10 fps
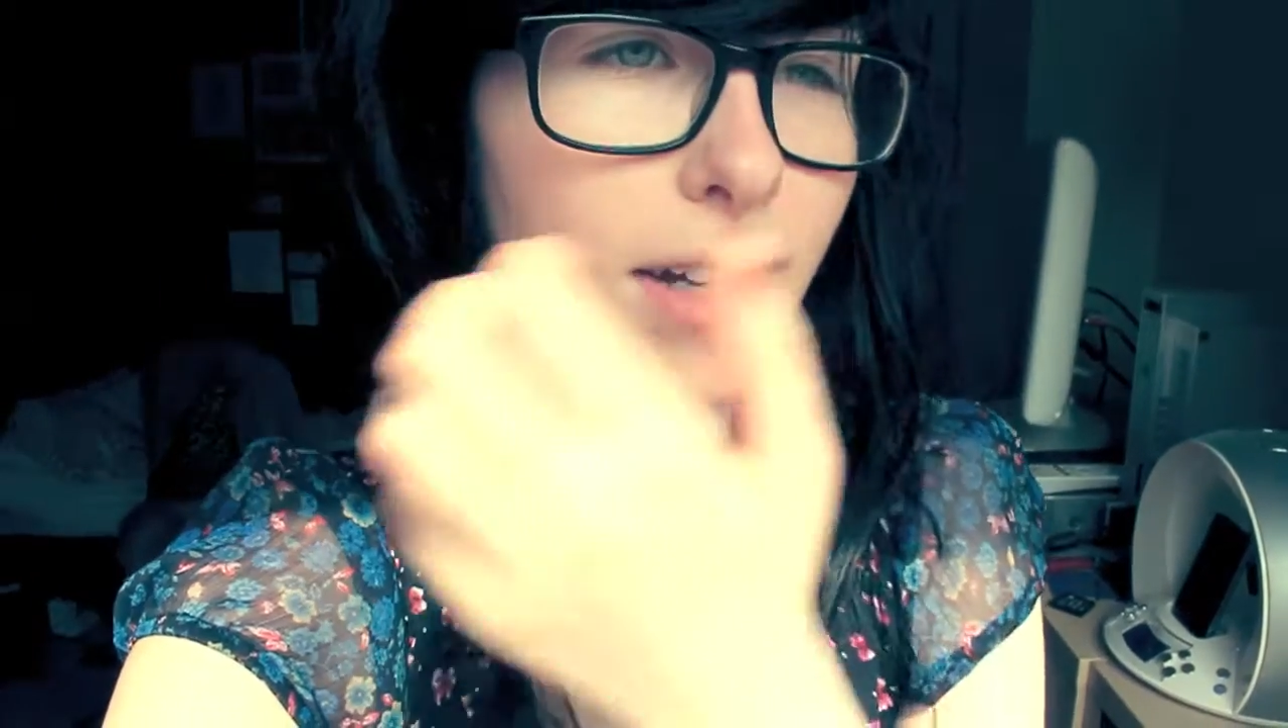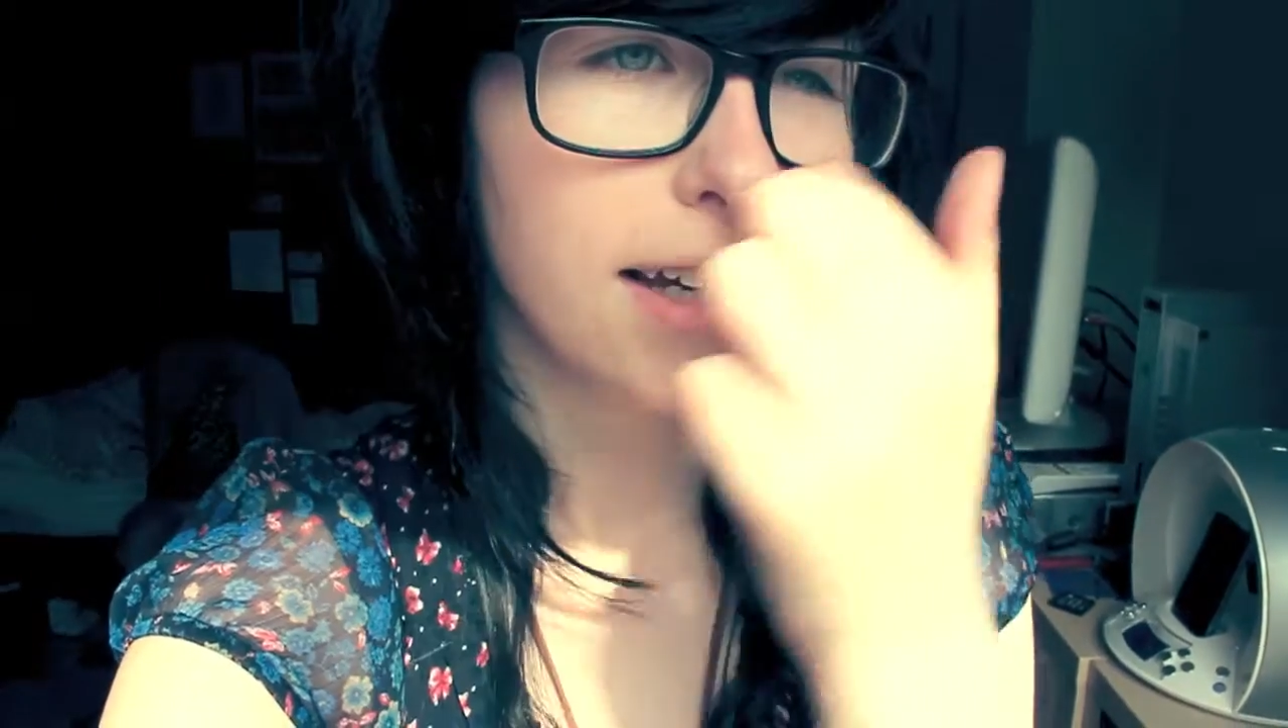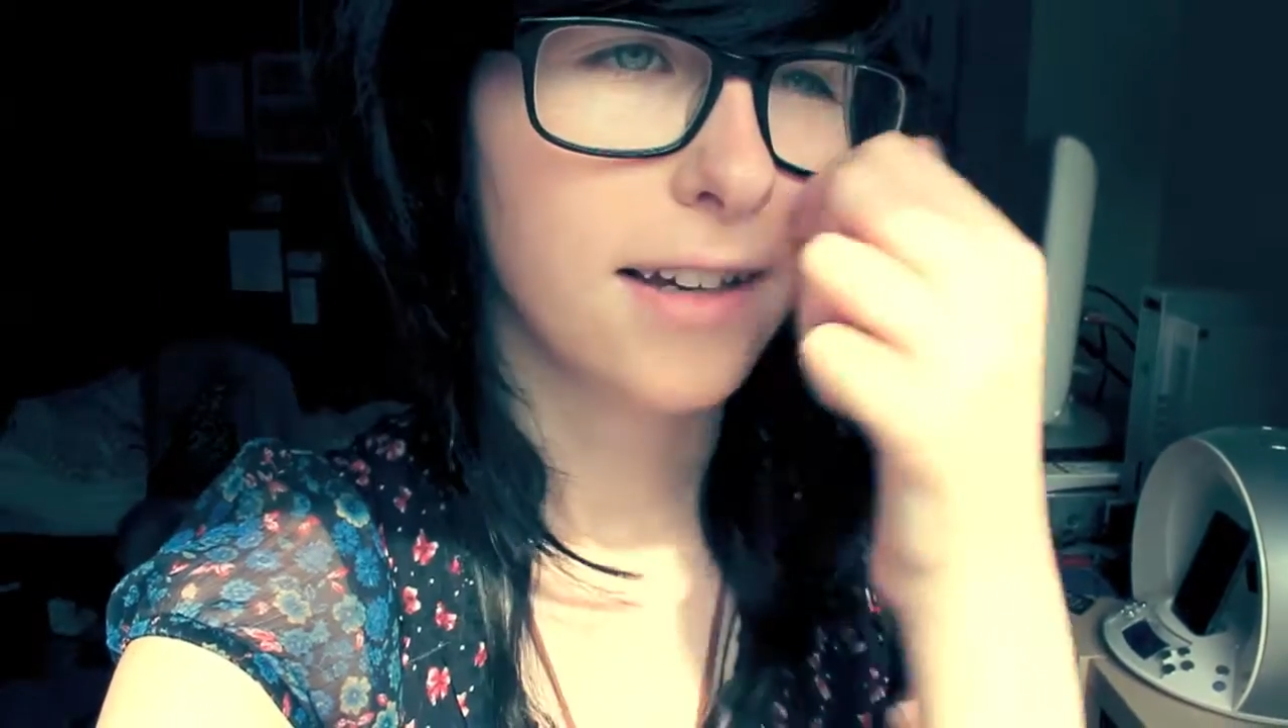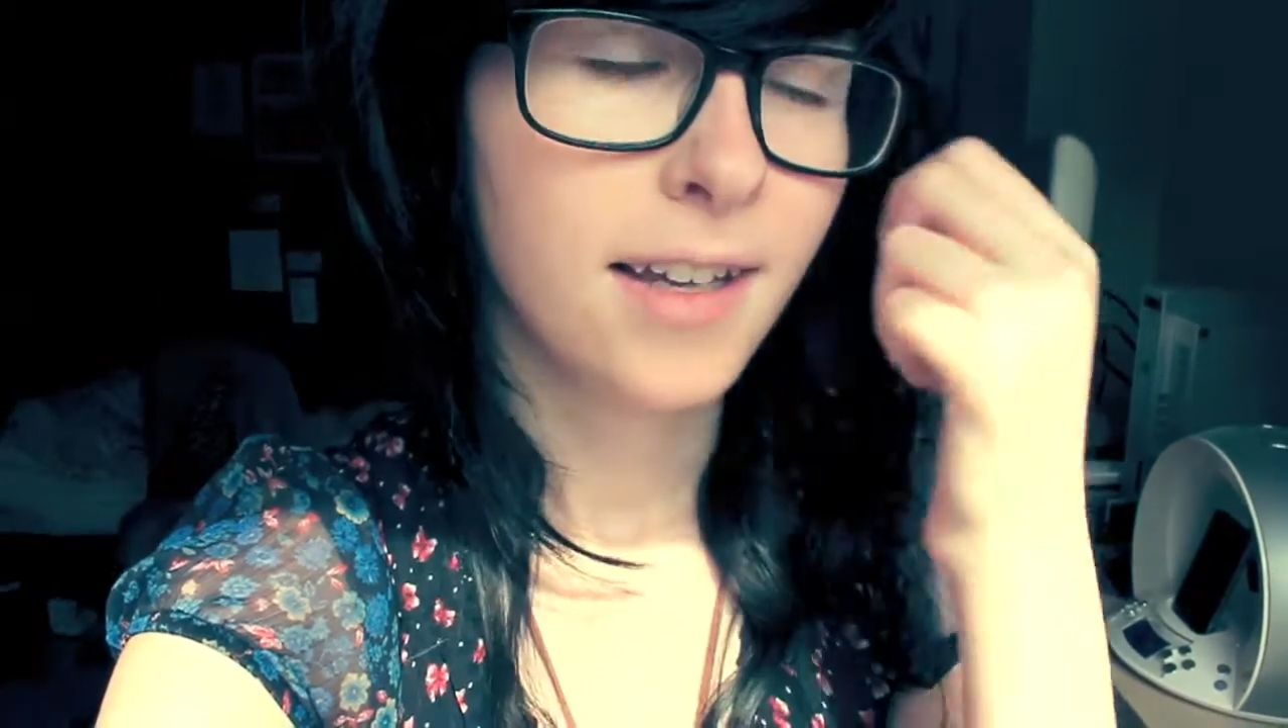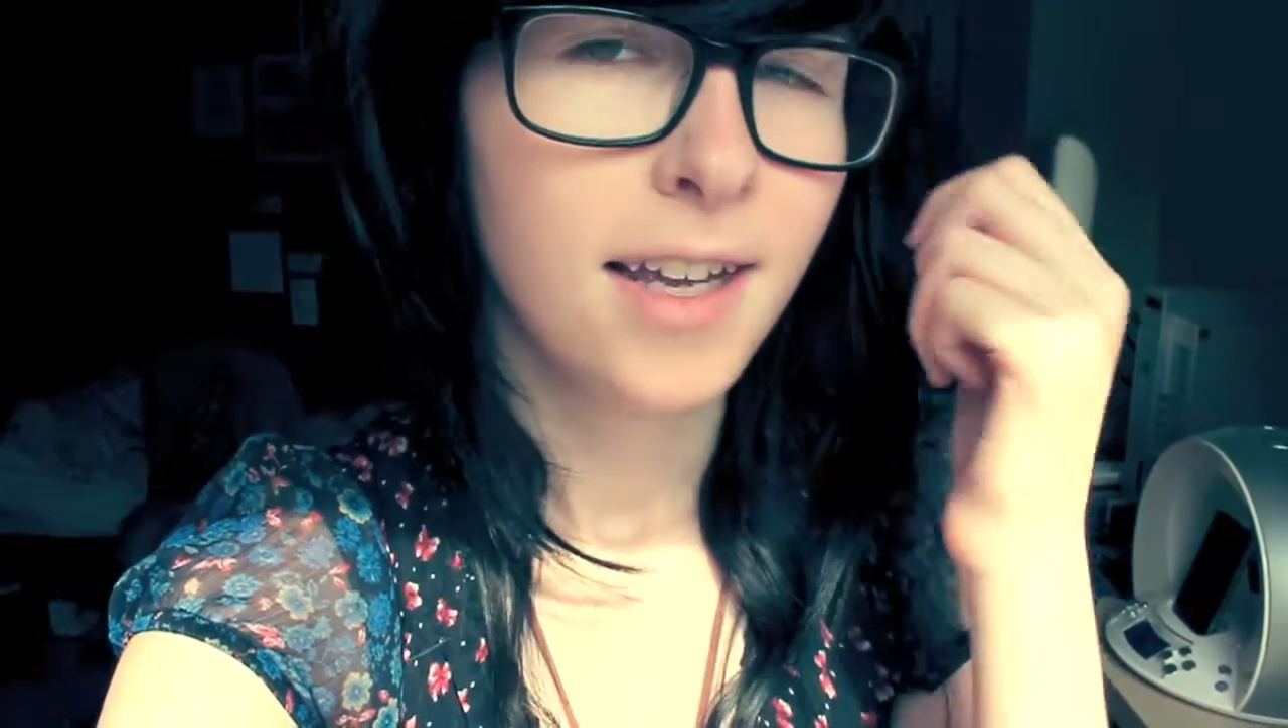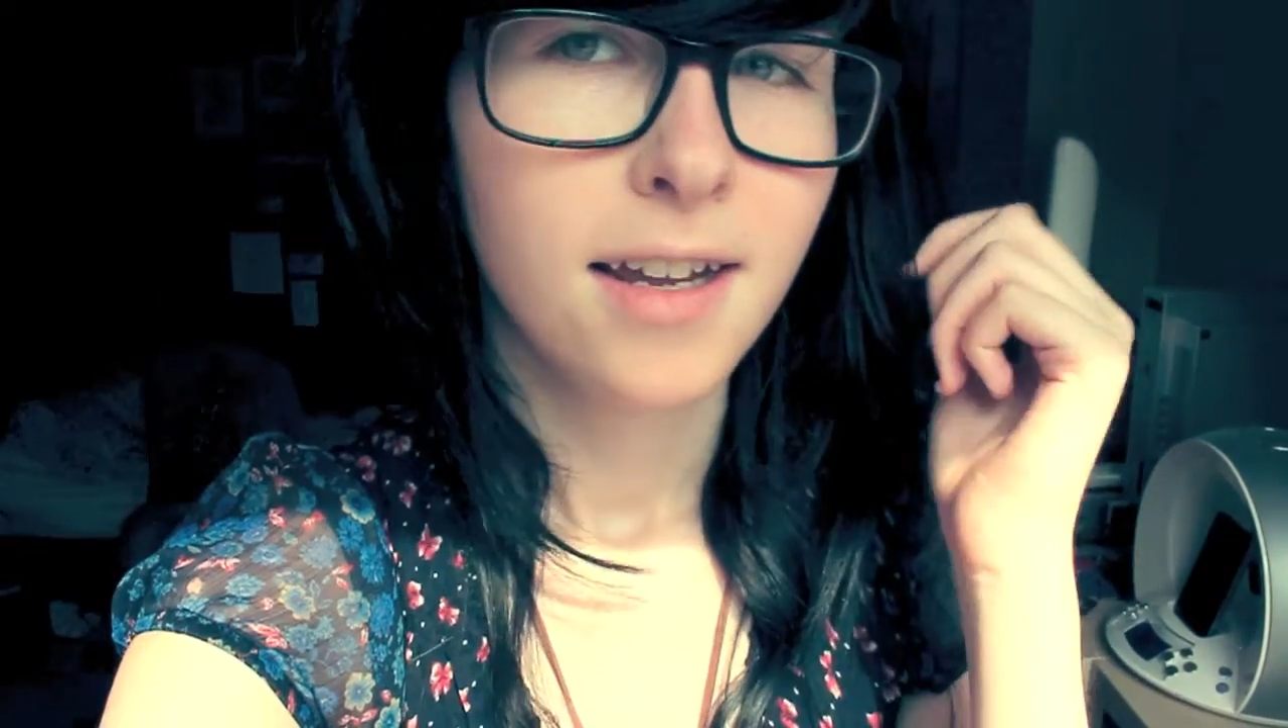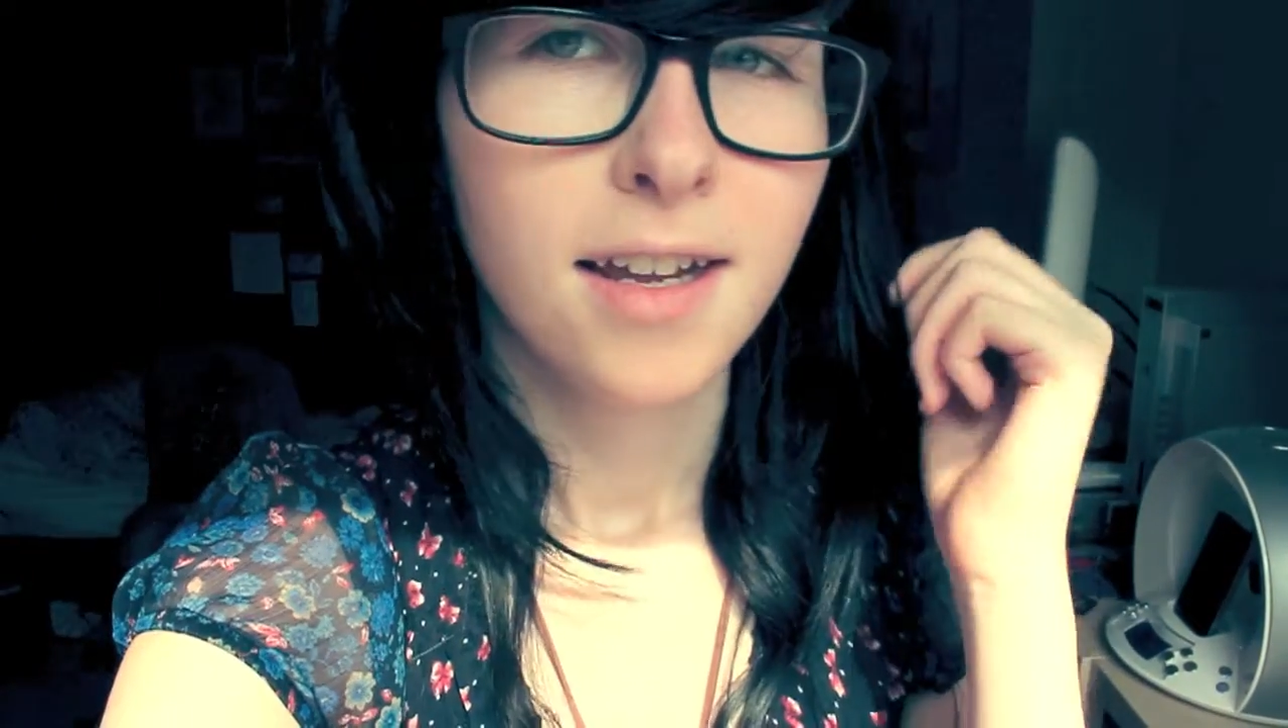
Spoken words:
like